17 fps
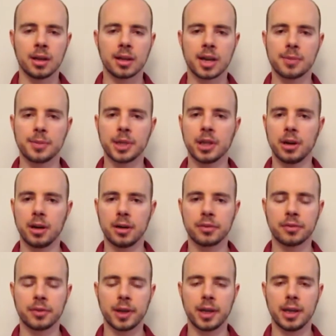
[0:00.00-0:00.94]
coming
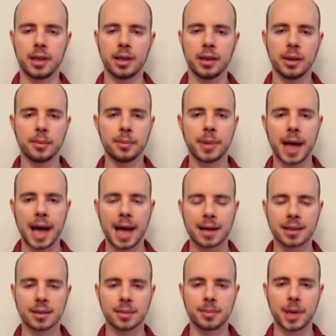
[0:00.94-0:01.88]
off a
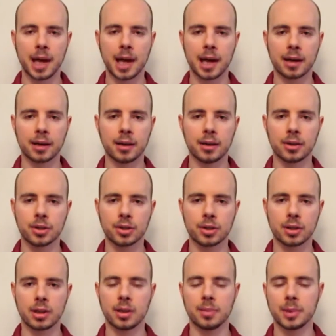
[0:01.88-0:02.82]
back-to-back, or
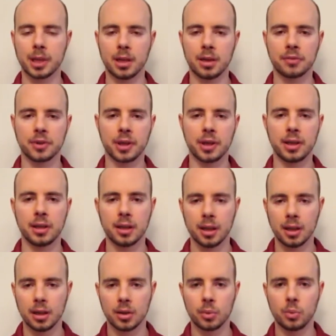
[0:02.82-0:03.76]
sorry, coming off a
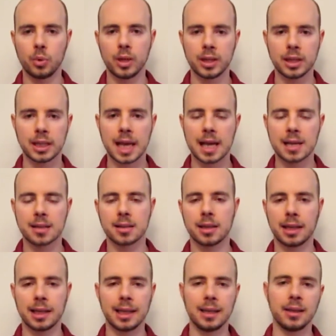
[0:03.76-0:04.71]
win last
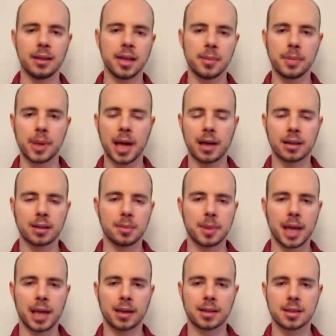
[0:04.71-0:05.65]
night in a
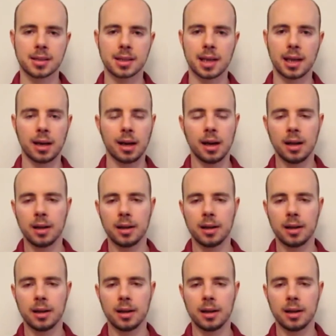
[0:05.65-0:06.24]
back-to-back set.